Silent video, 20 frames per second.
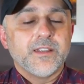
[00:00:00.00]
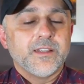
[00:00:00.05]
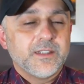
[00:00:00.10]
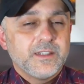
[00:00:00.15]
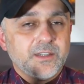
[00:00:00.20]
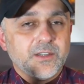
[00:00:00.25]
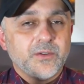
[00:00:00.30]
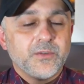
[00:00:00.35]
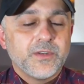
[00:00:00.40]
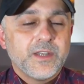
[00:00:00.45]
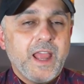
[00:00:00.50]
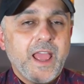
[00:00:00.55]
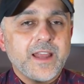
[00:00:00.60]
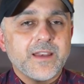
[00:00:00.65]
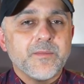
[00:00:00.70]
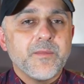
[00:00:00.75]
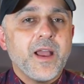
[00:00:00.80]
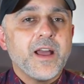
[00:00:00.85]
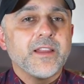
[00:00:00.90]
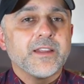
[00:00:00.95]
you know, an
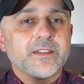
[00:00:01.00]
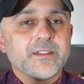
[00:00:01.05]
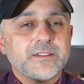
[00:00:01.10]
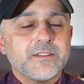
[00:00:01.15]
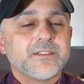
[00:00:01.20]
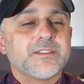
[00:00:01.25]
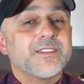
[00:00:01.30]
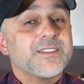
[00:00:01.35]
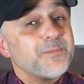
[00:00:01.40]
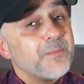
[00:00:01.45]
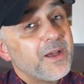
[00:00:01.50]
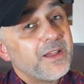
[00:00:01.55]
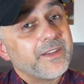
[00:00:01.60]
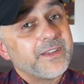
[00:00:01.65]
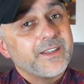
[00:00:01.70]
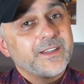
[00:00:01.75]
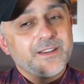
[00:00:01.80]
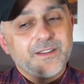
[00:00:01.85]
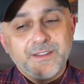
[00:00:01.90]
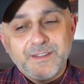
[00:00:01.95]
animalic
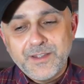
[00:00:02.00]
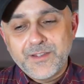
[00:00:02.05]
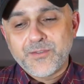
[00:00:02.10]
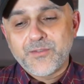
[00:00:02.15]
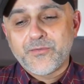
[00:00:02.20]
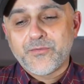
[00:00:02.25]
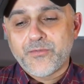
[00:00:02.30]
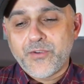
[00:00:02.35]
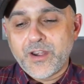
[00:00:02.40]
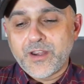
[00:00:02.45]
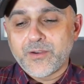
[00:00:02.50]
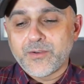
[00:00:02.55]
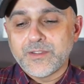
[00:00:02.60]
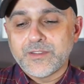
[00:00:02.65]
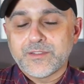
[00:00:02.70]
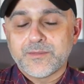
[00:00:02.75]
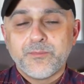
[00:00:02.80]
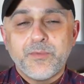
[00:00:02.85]
smelling leather fragrance.